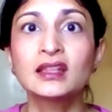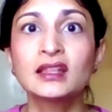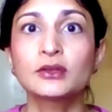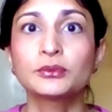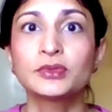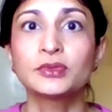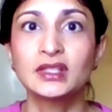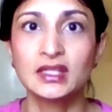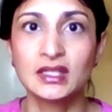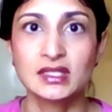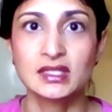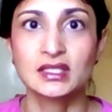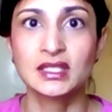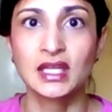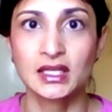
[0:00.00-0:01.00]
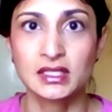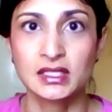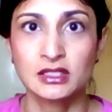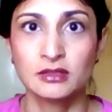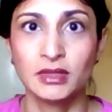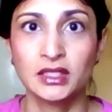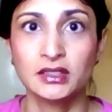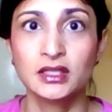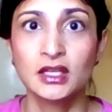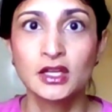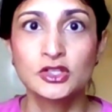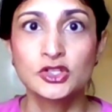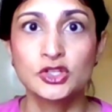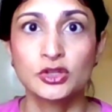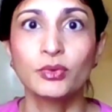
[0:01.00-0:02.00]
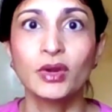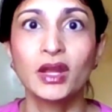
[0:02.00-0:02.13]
I think that really is a testament